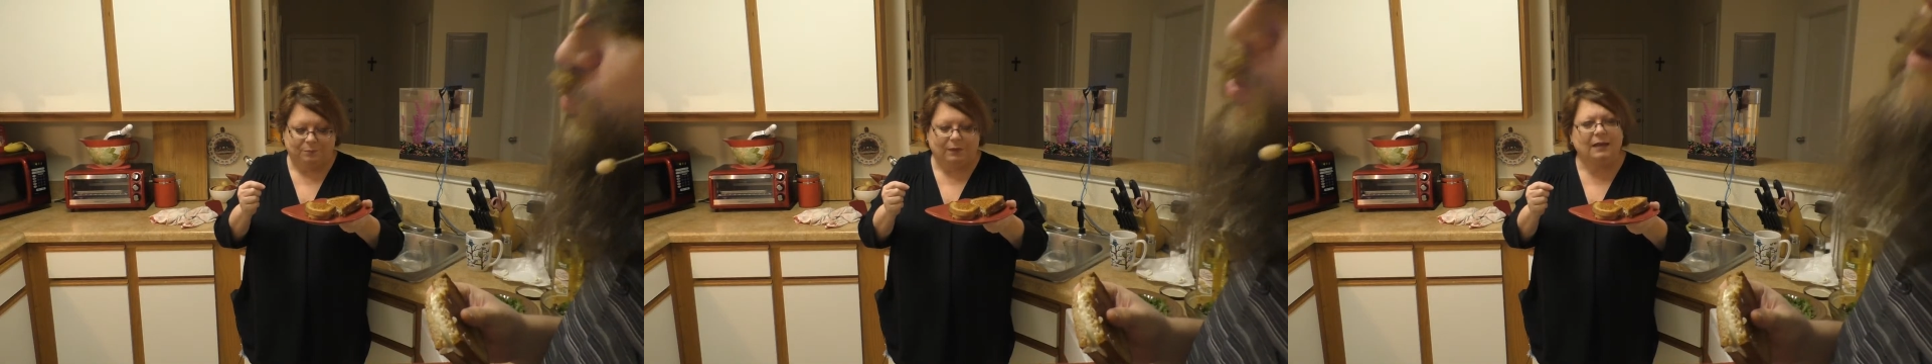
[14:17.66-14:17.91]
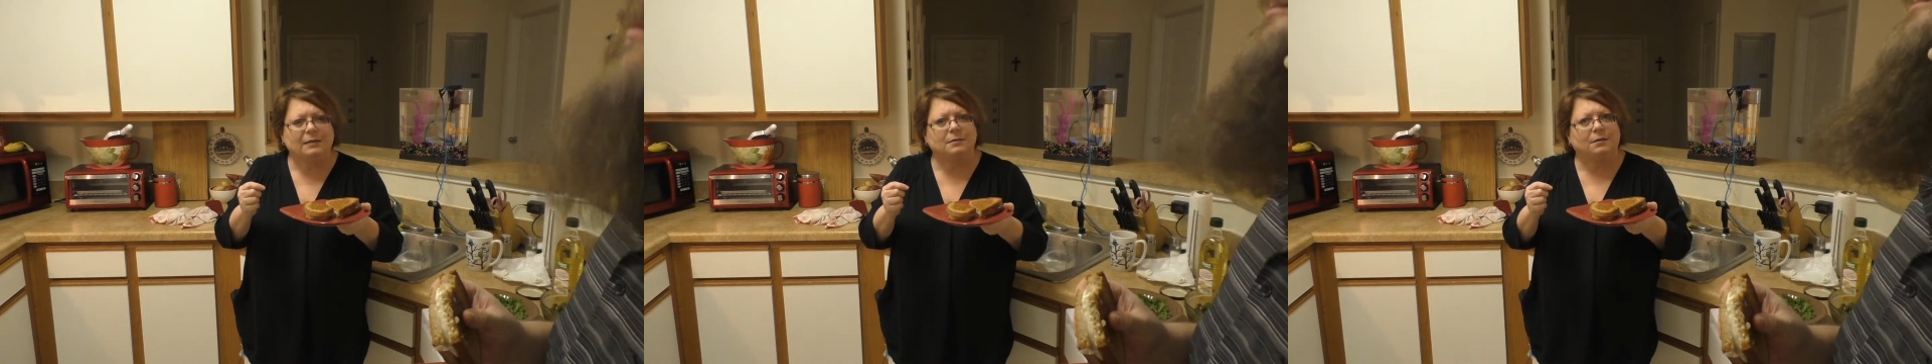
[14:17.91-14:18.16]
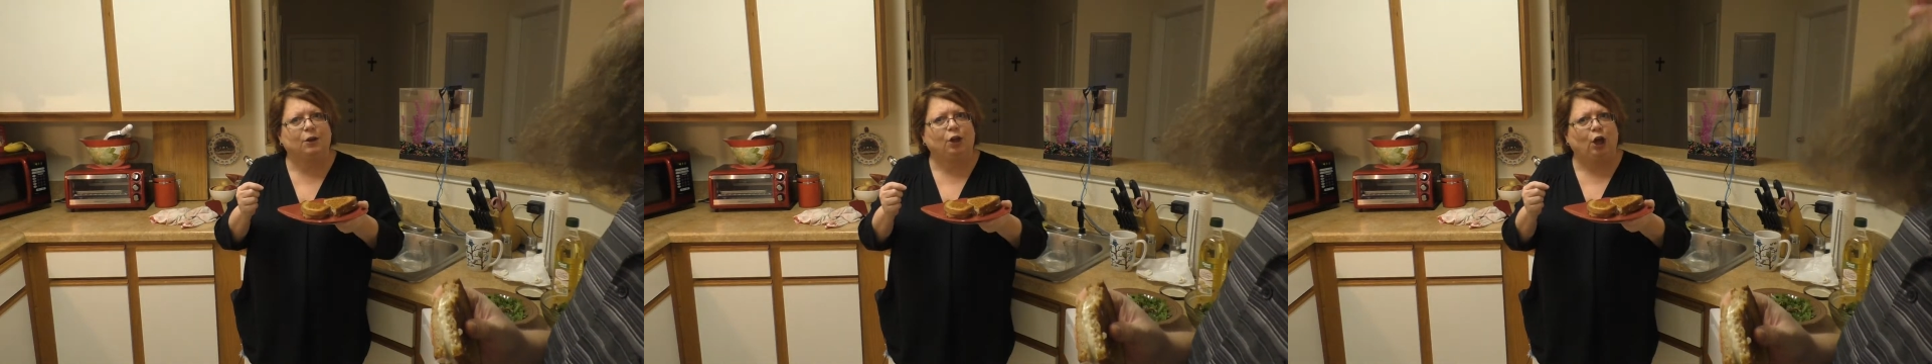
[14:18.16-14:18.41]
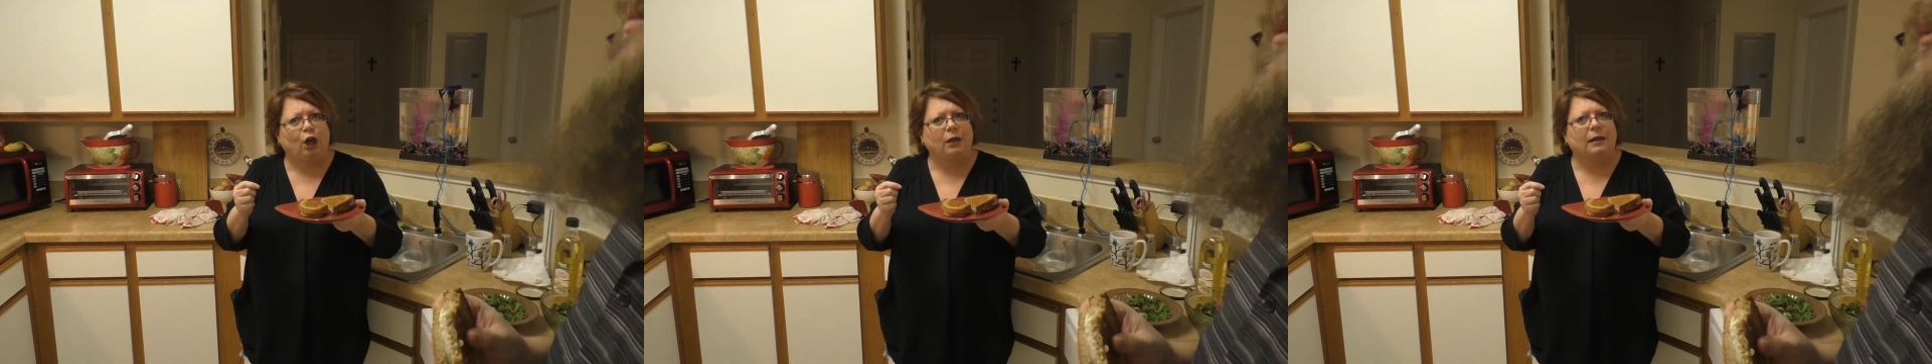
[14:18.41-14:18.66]
It's
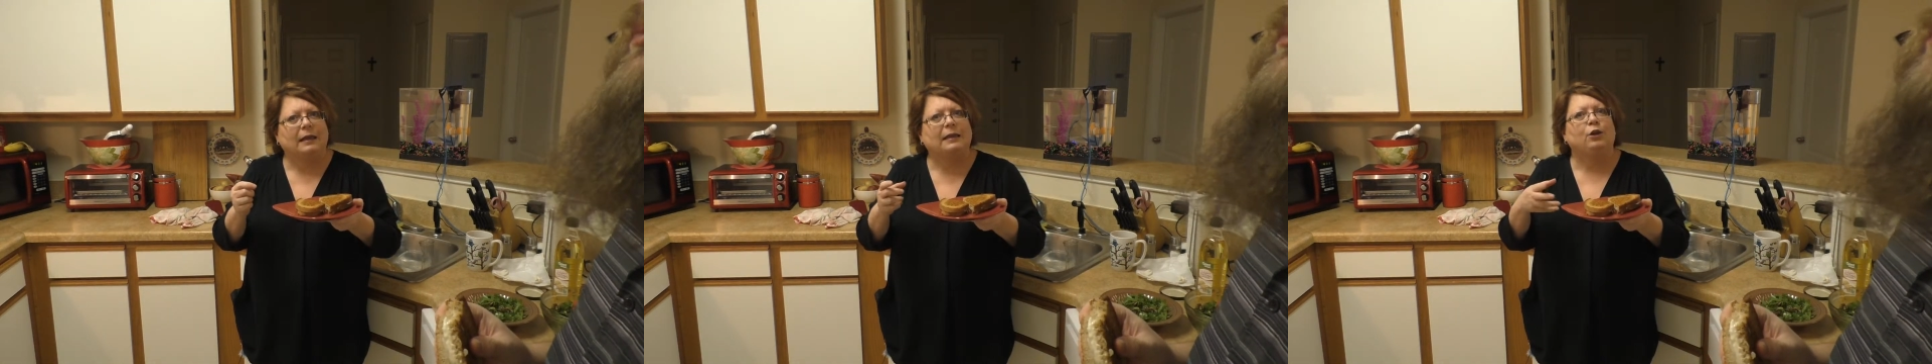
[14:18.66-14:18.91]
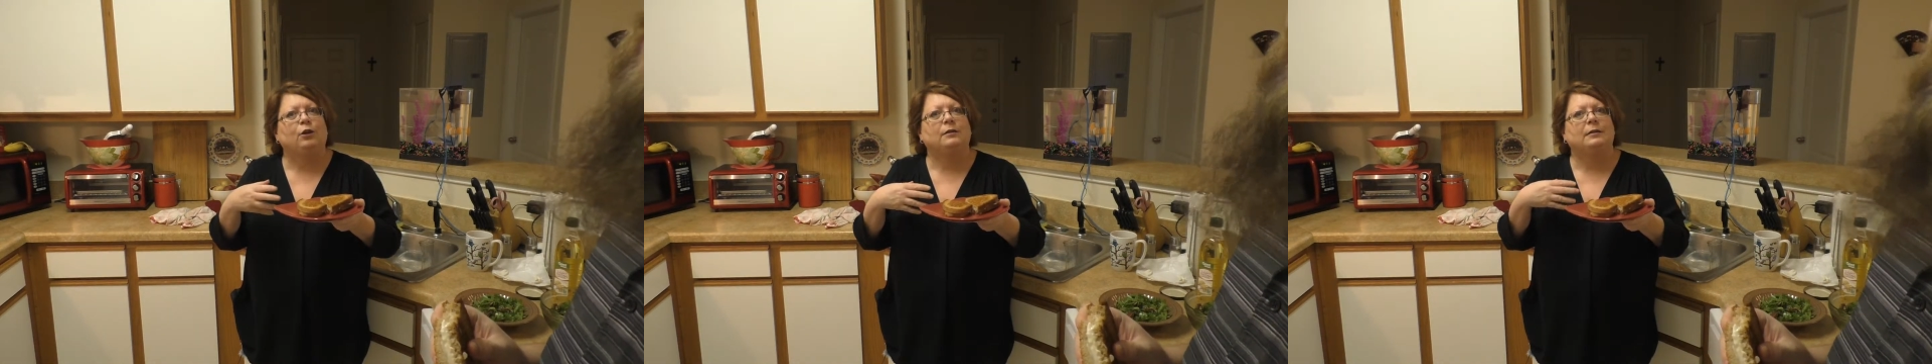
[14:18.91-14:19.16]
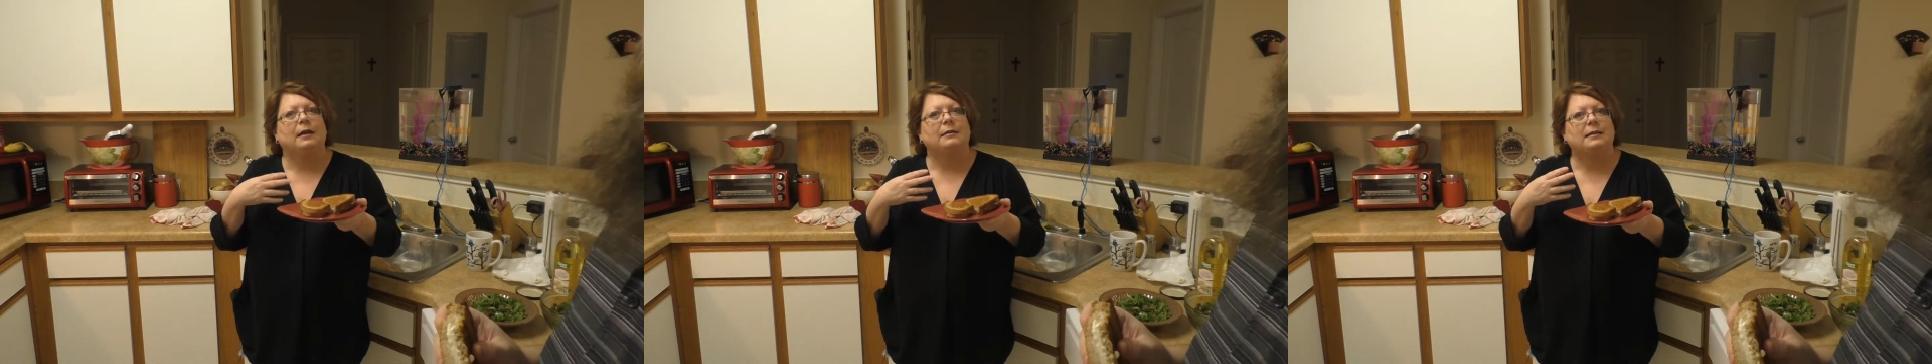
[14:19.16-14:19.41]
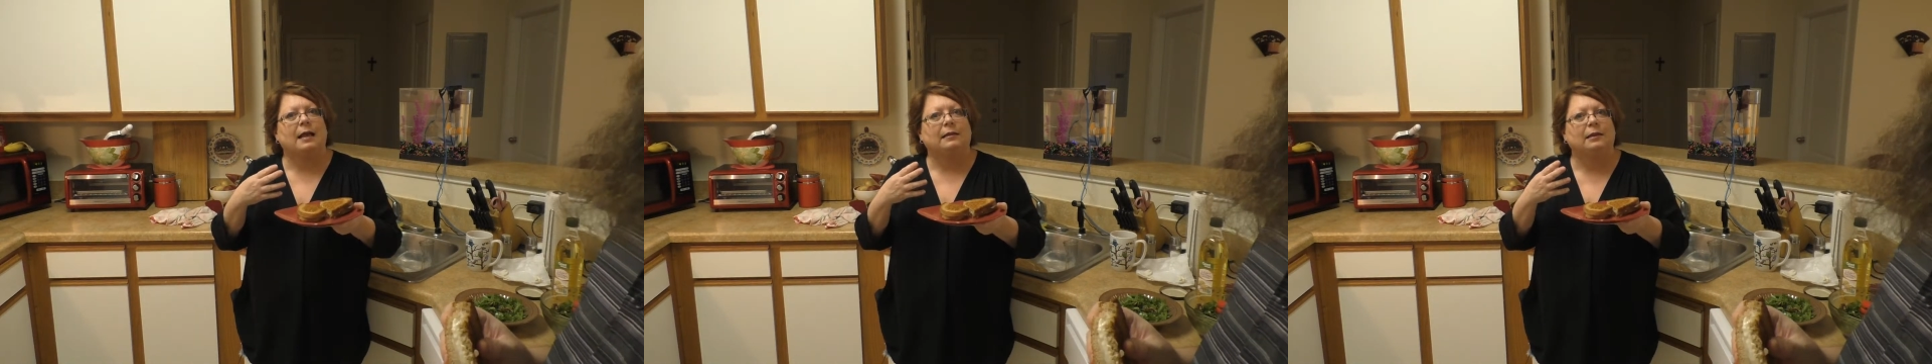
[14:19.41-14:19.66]
good. Like you can taste
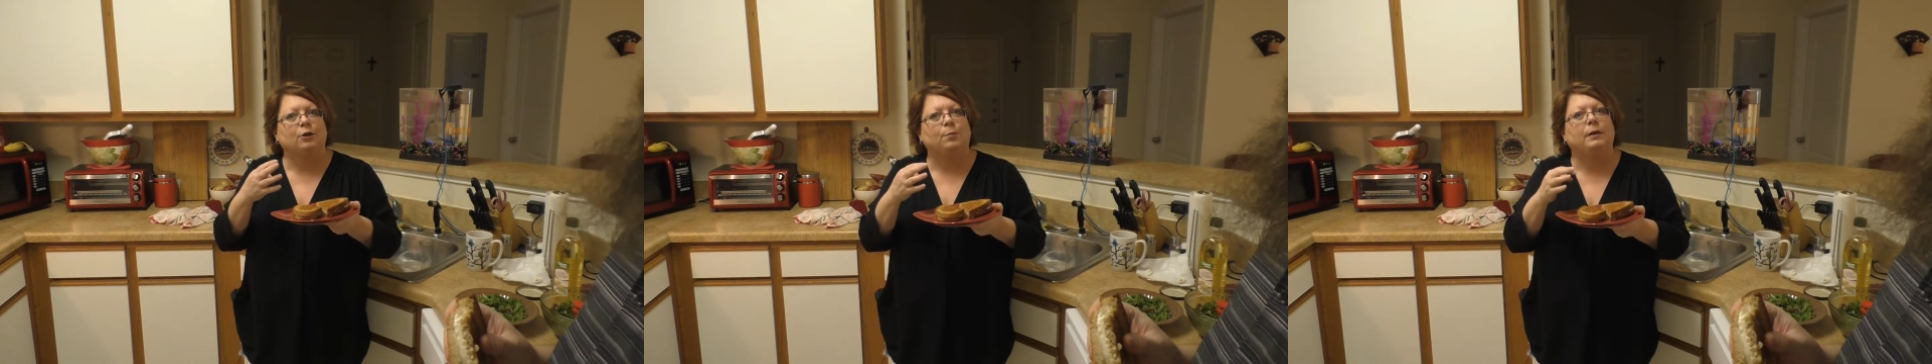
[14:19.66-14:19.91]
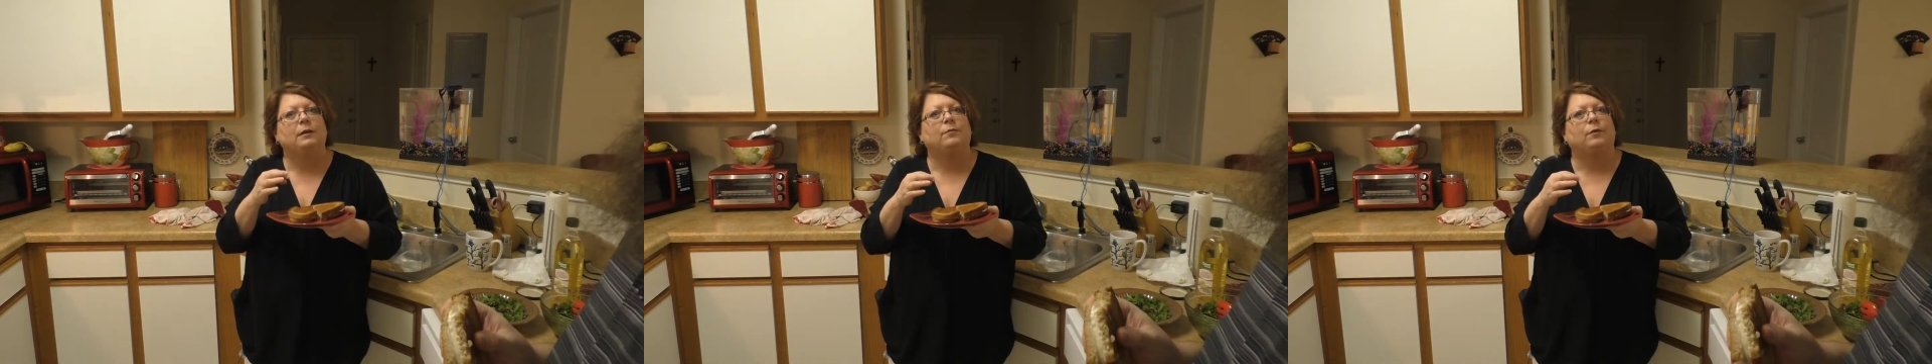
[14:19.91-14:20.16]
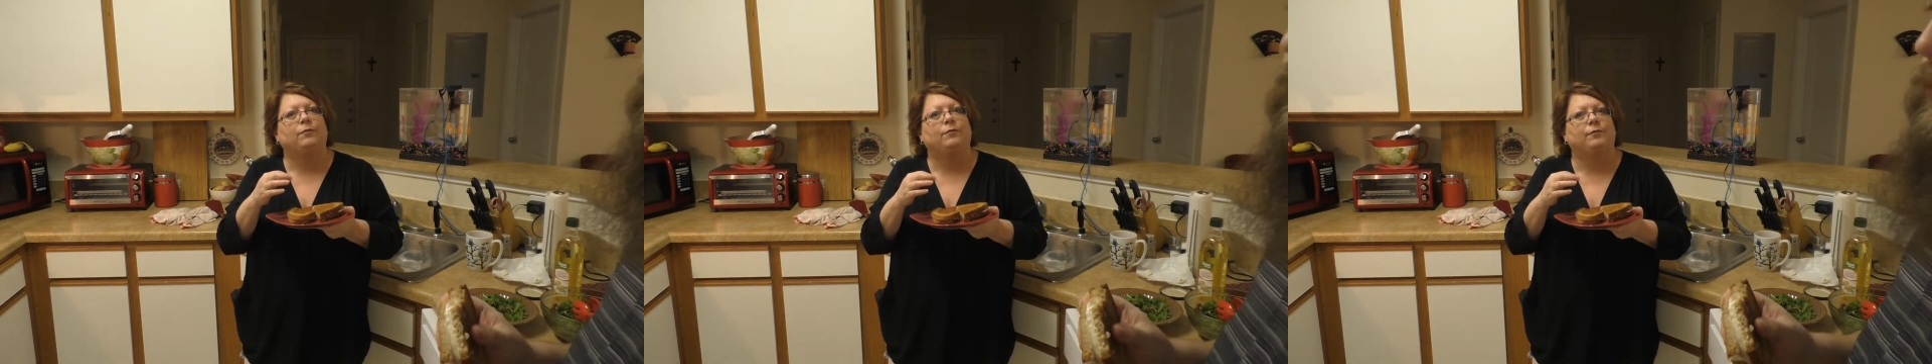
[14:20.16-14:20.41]
that little bit of a